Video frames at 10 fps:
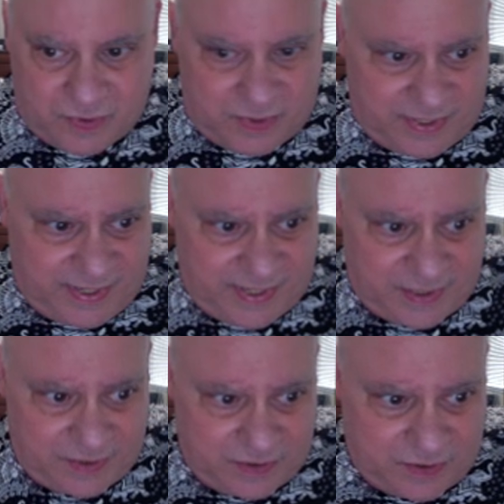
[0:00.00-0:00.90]

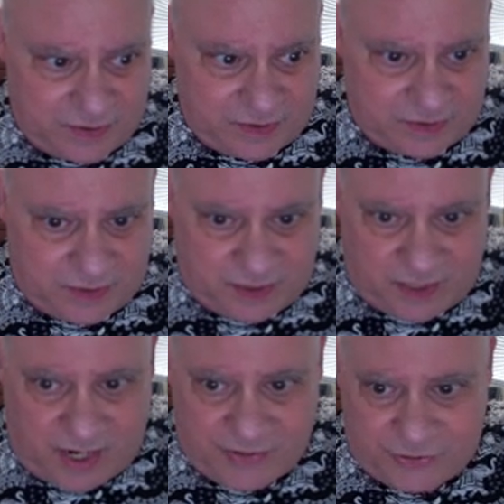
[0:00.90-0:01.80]
again,
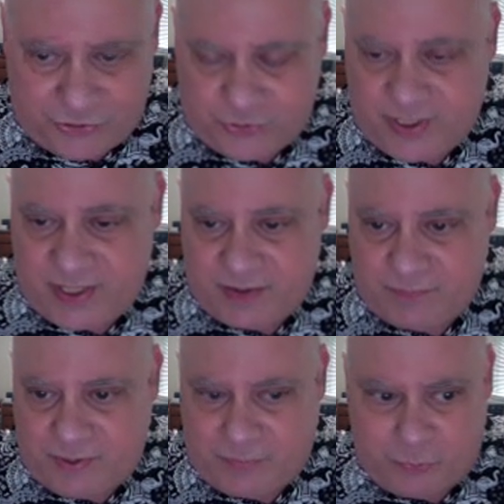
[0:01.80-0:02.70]
either treating
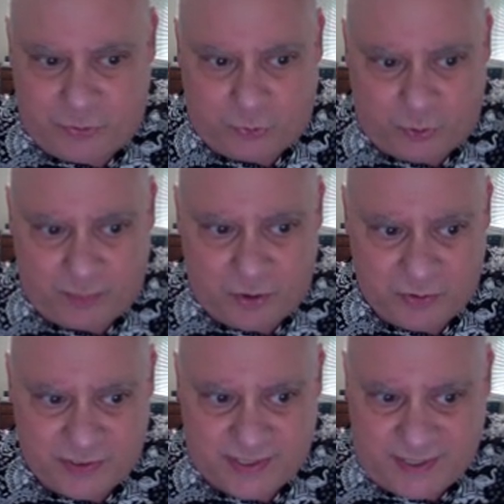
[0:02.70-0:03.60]
people with
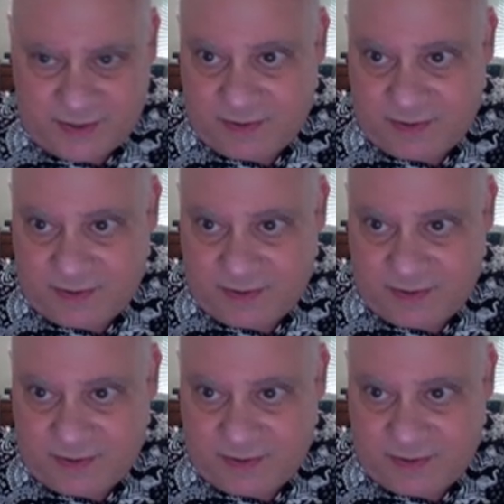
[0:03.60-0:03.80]
hormones that